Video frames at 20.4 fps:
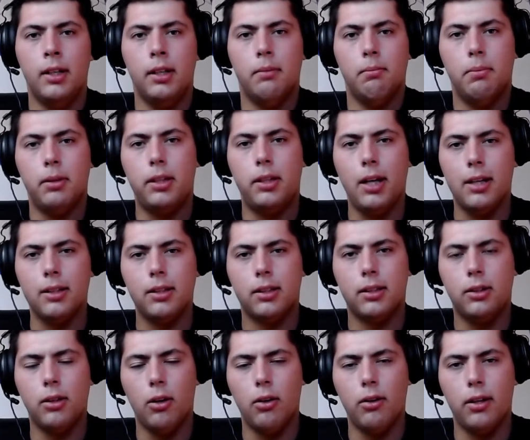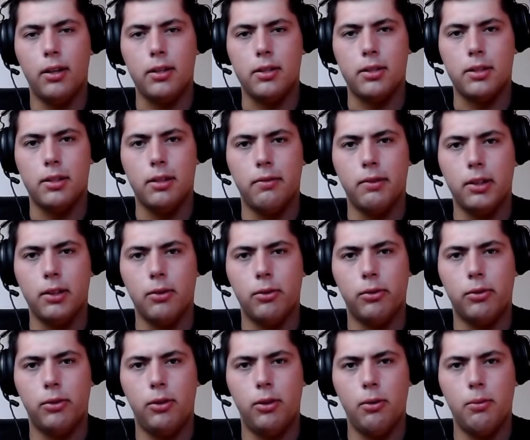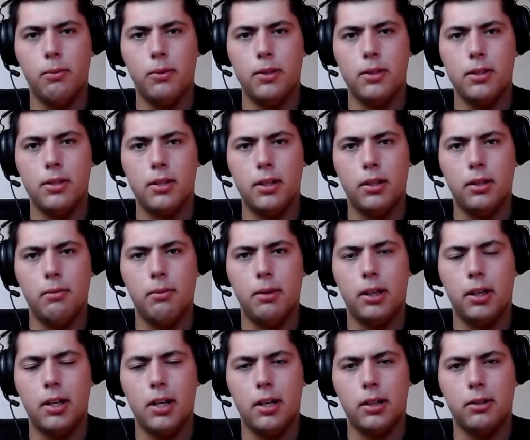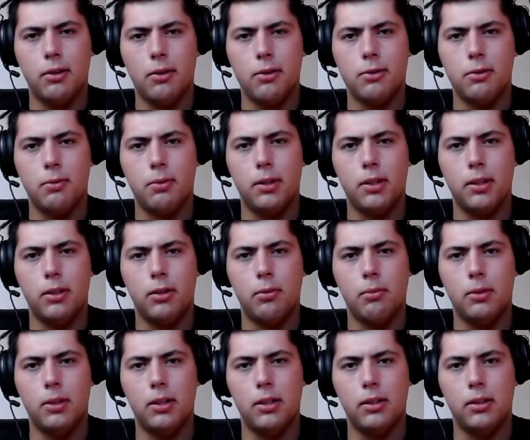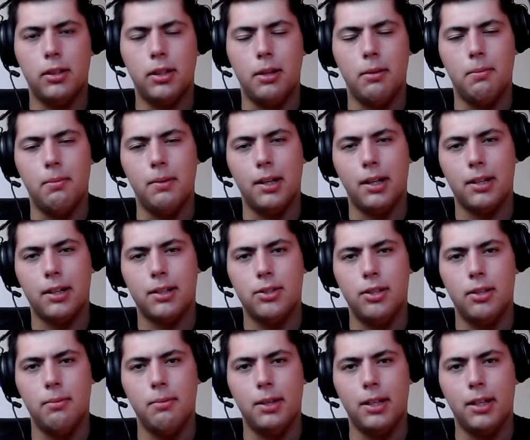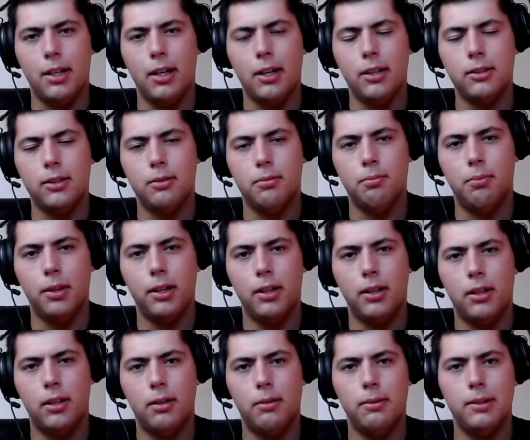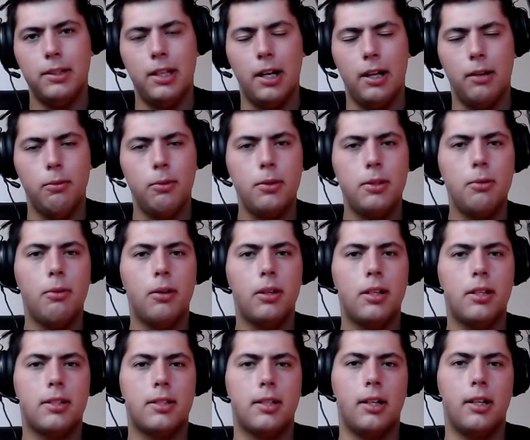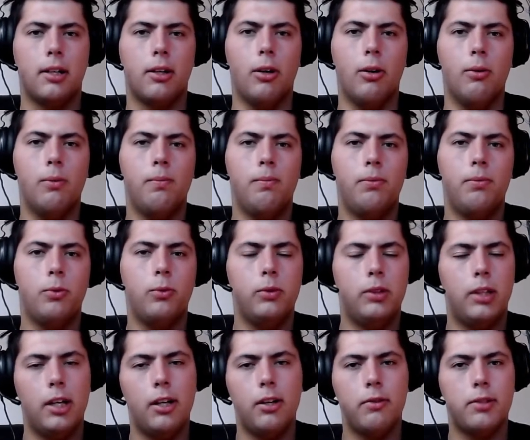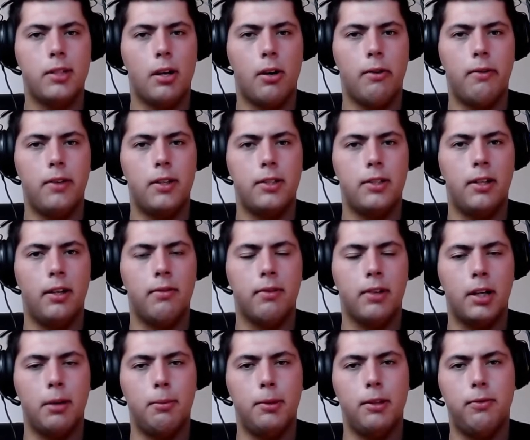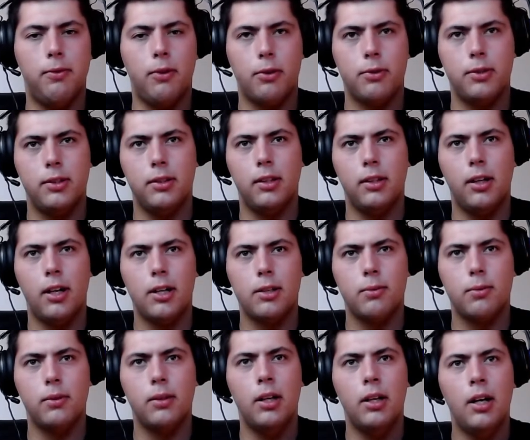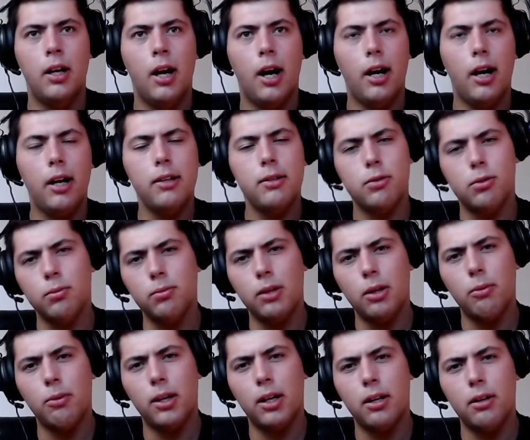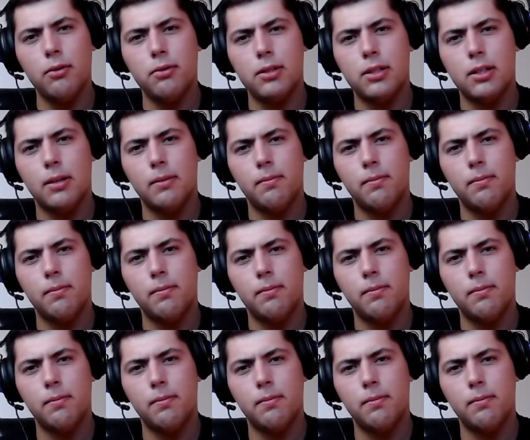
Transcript: But yeah, the goddess, loving all humans, and the main character also being a human, and he may actually be hated by her, but yeah, we'll see where that's gonna go. The elves are obviously not gonna be the focus in the next one. I assume there were elves.